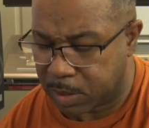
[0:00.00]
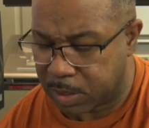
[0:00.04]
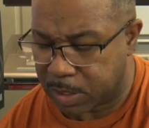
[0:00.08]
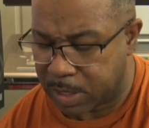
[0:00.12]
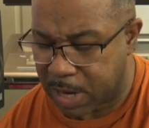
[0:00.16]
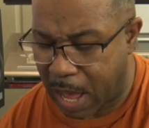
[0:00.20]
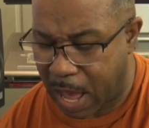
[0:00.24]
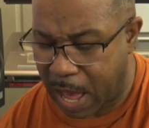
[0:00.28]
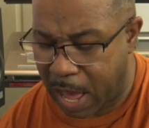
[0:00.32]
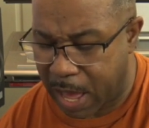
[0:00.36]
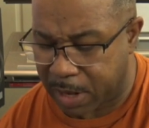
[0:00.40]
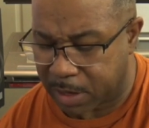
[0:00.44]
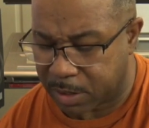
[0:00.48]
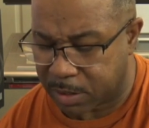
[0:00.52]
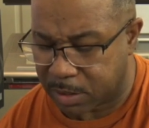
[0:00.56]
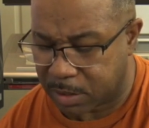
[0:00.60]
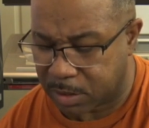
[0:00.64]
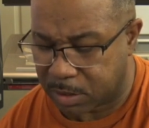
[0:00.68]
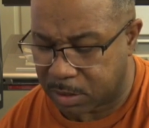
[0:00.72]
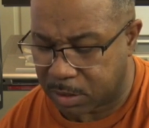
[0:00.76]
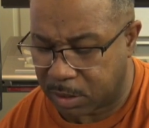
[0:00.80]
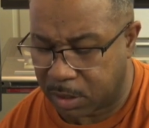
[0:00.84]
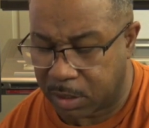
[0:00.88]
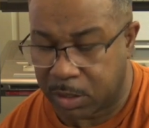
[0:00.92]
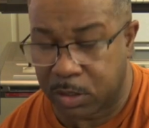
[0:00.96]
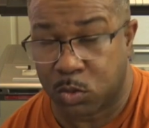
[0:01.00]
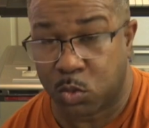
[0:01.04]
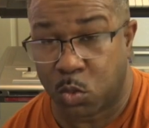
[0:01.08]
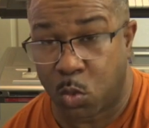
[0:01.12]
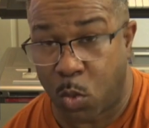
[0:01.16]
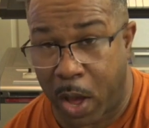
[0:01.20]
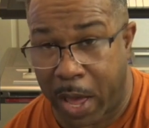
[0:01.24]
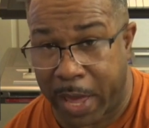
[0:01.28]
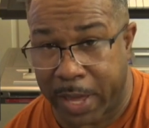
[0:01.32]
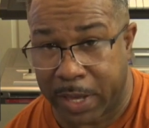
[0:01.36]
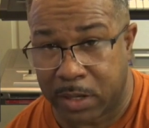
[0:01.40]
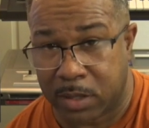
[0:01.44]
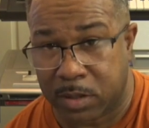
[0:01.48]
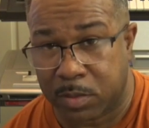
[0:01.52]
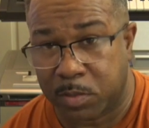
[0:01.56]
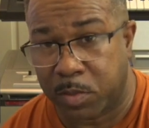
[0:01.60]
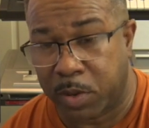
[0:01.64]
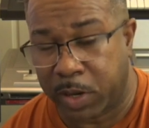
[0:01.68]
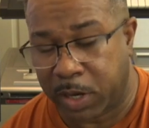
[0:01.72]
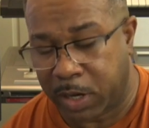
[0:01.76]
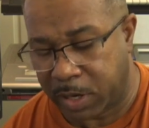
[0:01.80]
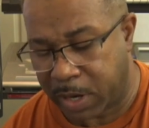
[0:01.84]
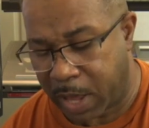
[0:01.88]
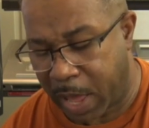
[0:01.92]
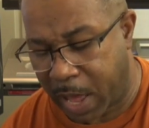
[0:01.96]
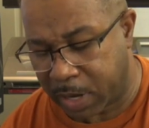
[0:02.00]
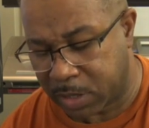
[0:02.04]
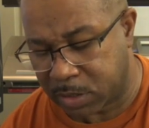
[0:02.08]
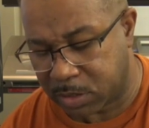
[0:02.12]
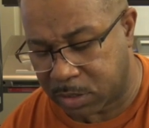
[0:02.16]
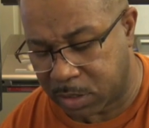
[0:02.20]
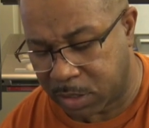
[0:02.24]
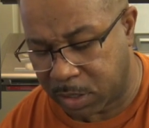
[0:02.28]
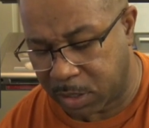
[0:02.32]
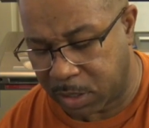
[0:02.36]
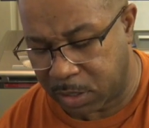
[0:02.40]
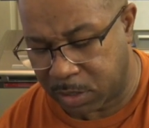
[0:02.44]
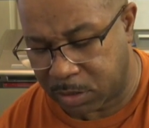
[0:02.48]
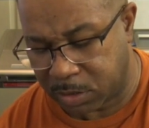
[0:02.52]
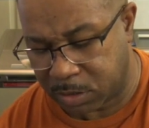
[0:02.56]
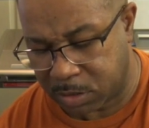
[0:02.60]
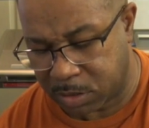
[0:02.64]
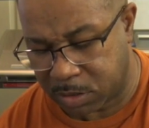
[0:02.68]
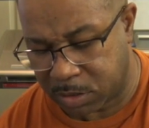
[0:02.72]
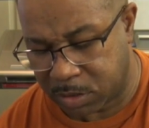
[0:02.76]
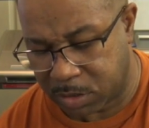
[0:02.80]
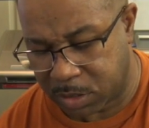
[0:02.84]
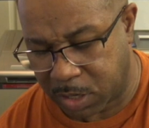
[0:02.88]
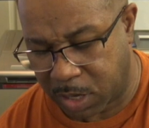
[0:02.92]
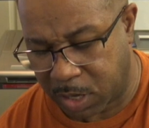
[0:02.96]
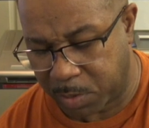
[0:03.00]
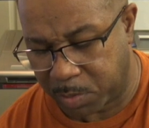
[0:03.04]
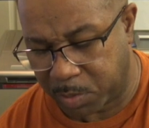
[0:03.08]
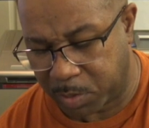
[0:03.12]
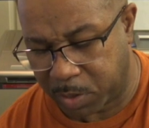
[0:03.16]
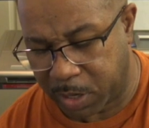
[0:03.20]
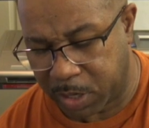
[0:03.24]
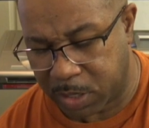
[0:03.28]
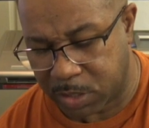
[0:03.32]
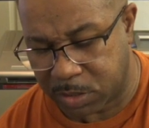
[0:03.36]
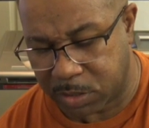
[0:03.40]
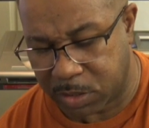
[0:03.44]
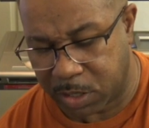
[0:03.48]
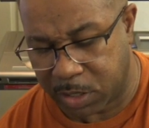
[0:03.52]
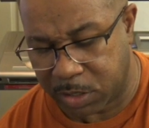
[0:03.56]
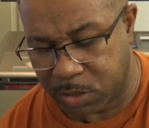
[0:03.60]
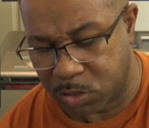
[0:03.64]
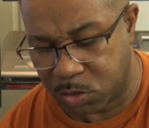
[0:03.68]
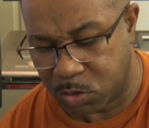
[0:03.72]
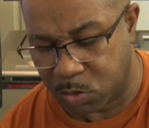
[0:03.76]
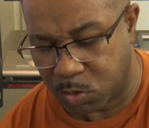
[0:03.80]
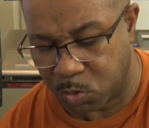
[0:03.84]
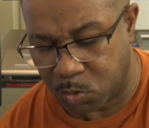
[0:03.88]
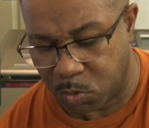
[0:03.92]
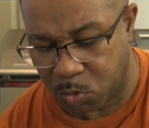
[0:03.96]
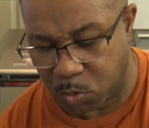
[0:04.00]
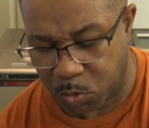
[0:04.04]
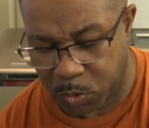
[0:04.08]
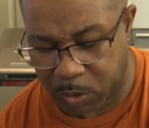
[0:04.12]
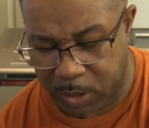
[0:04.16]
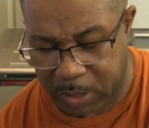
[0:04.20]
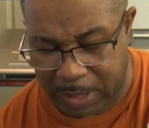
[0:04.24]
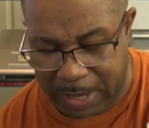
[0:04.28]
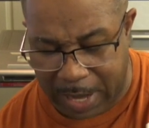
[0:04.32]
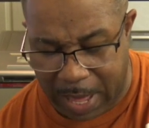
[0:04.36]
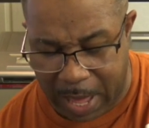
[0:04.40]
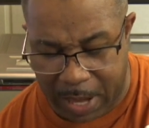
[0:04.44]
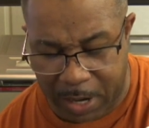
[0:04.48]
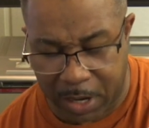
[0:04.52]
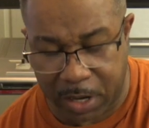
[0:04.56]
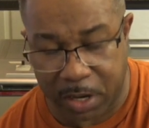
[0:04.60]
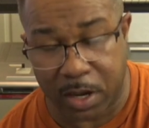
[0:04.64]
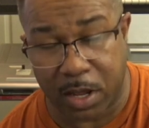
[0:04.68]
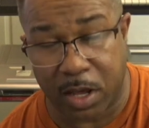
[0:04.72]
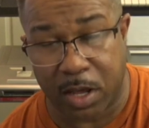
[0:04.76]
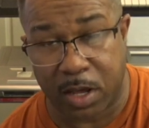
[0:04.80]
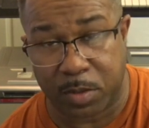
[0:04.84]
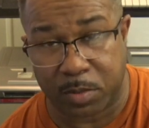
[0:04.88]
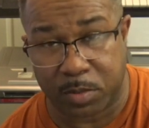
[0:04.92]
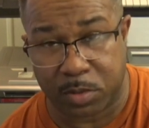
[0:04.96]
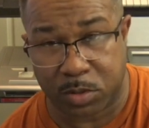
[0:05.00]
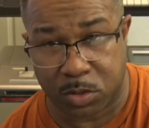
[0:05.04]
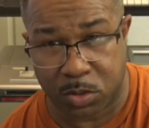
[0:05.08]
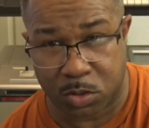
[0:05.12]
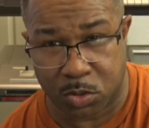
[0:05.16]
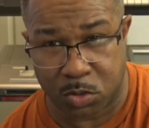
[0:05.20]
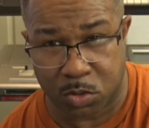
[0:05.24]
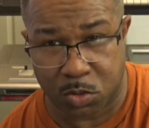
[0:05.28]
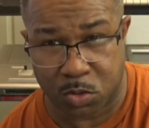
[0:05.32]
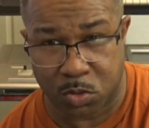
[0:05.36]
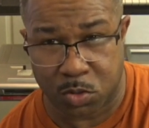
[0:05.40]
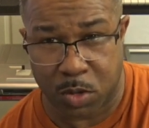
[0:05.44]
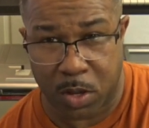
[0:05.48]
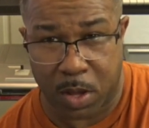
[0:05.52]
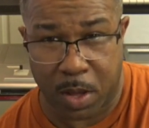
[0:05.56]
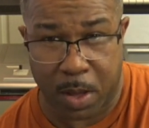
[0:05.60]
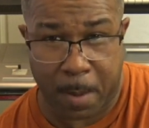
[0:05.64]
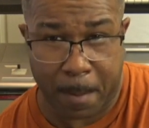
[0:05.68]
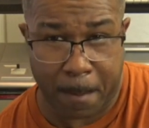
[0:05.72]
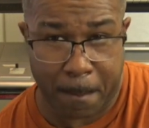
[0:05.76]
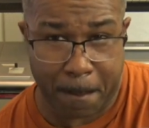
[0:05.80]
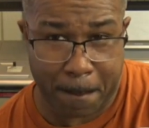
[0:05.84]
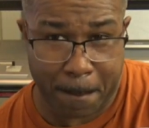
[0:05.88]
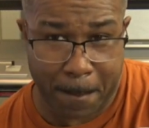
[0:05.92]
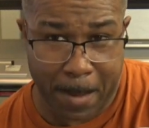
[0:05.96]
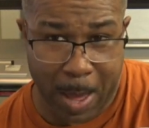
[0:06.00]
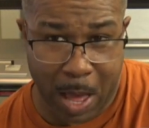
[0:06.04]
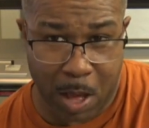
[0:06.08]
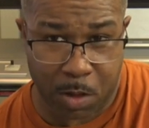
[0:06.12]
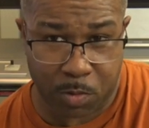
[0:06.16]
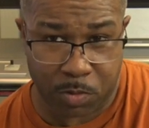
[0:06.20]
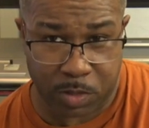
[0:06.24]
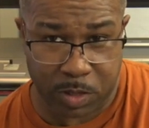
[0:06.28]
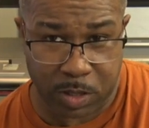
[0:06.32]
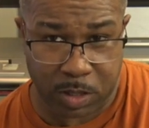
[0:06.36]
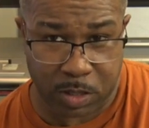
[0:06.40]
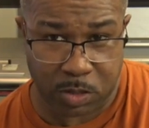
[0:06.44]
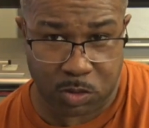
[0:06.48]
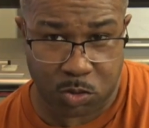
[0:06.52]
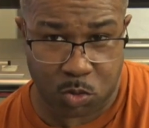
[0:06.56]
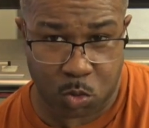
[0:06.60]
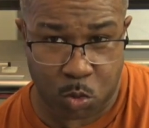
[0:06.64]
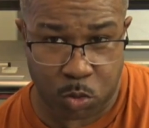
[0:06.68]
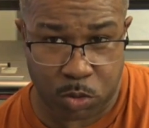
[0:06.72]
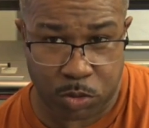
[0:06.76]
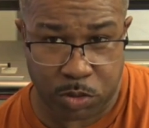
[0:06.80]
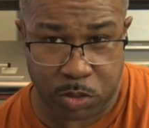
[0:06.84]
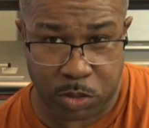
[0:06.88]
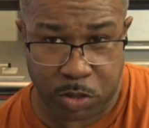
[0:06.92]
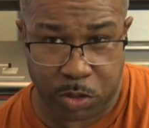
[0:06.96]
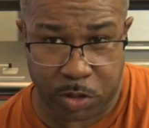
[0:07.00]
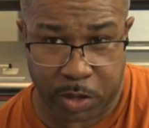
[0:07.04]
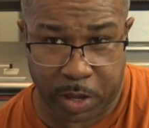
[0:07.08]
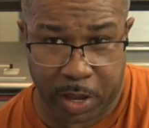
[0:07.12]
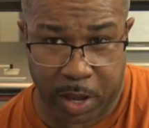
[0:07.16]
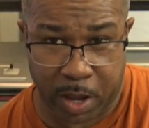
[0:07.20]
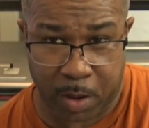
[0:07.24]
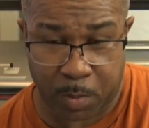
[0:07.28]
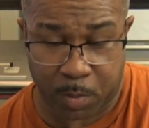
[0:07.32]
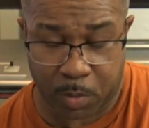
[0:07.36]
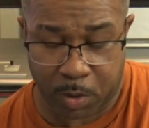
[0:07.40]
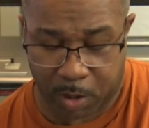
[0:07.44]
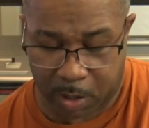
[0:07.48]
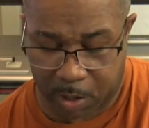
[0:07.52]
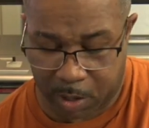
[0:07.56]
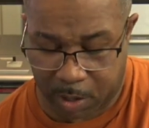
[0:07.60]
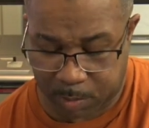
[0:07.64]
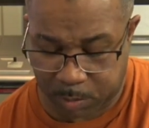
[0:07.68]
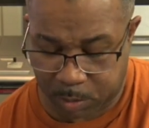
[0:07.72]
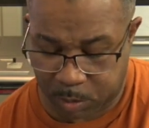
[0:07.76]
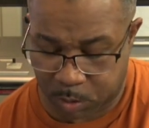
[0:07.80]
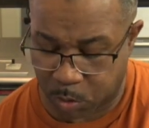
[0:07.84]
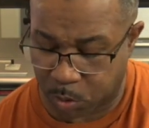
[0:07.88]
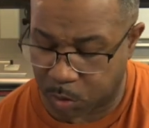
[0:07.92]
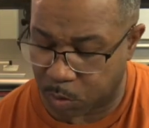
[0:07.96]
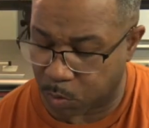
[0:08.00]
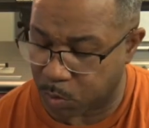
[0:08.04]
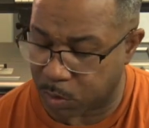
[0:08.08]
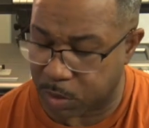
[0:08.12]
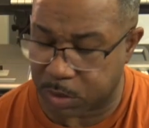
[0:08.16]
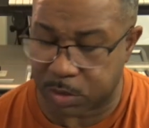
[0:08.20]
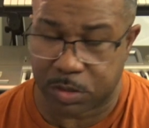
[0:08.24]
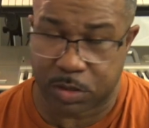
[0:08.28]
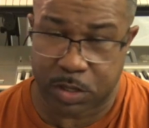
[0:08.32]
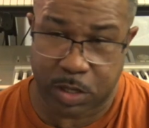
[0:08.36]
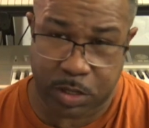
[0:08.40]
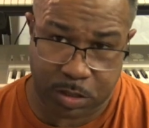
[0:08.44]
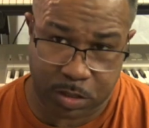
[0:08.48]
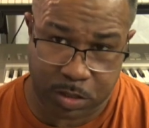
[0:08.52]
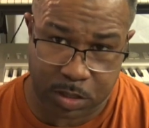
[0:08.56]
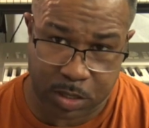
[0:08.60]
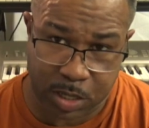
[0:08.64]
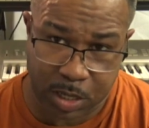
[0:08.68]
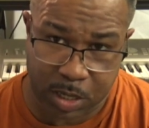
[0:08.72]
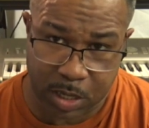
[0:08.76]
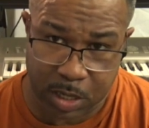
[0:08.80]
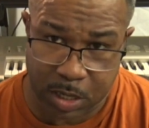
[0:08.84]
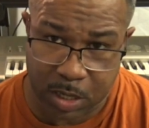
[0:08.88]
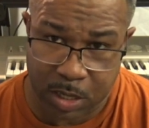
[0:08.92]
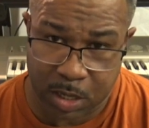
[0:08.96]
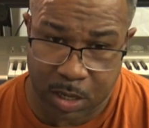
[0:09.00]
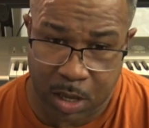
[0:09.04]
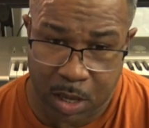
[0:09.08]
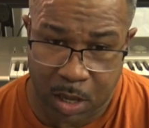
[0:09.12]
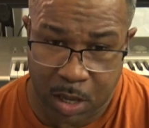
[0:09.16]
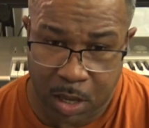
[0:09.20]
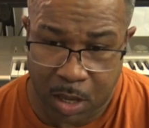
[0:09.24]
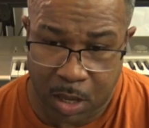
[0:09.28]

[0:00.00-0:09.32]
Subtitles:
dot is white, but it actually is in the same place that you would line it up to mount this onto your camera. And I'm shooting with a 6D